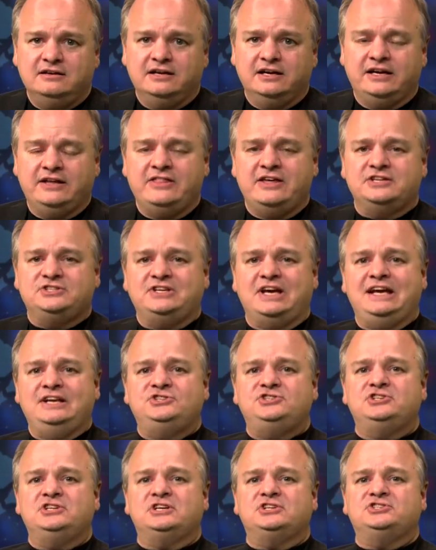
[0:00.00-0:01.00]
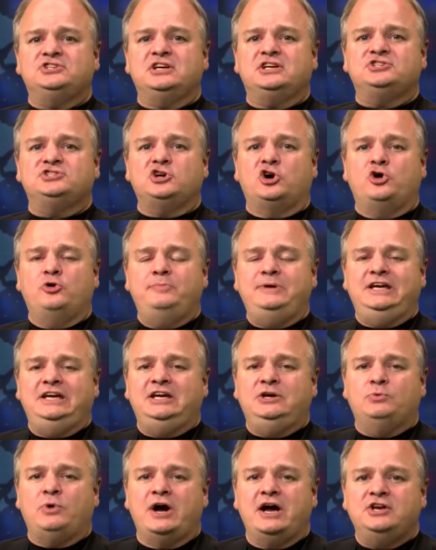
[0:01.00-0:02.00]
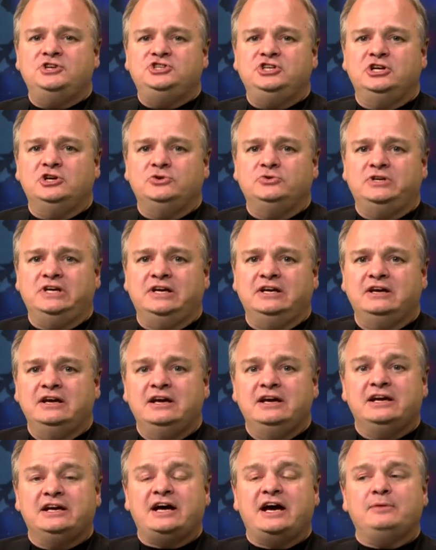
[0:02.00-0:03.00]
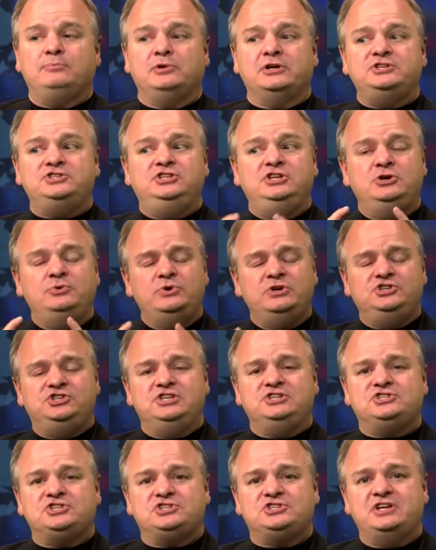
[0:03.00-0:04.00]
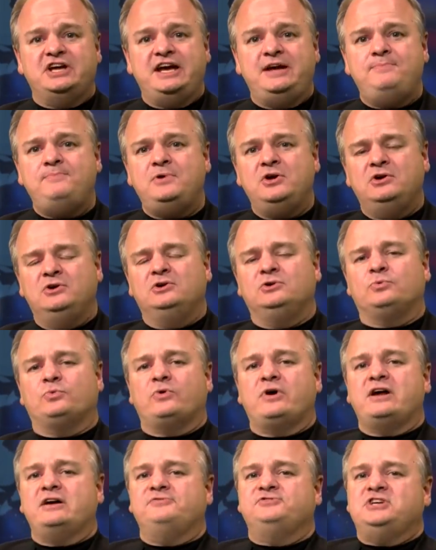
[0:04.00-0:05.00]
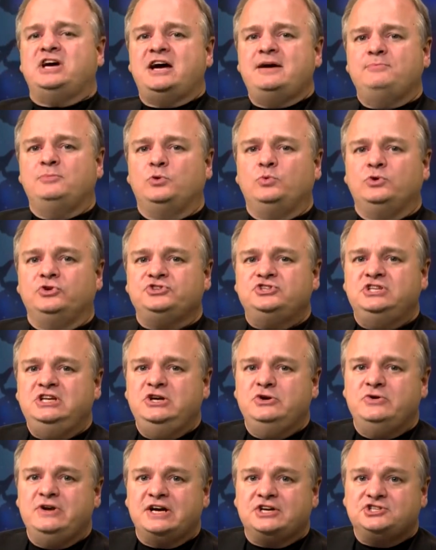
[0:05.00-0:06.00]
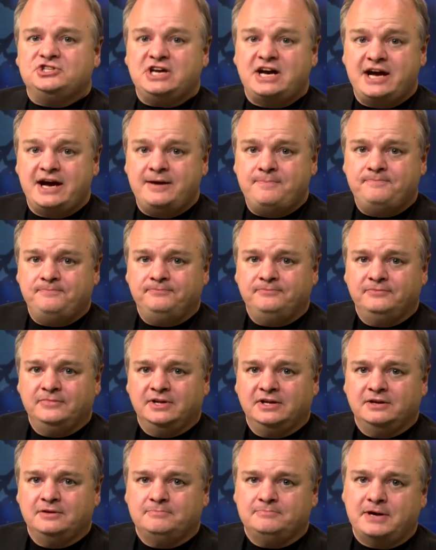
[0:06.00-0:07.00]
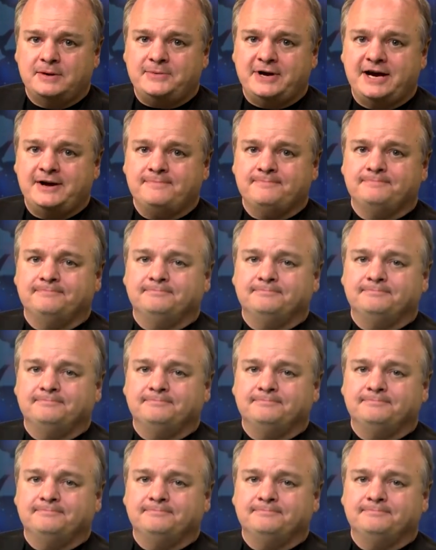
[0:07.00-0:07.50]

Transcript: Again, that's 866 O B E Y G O D. God bless you in Jesus' name. We're out of time, but we'll see you next time. Bye bye.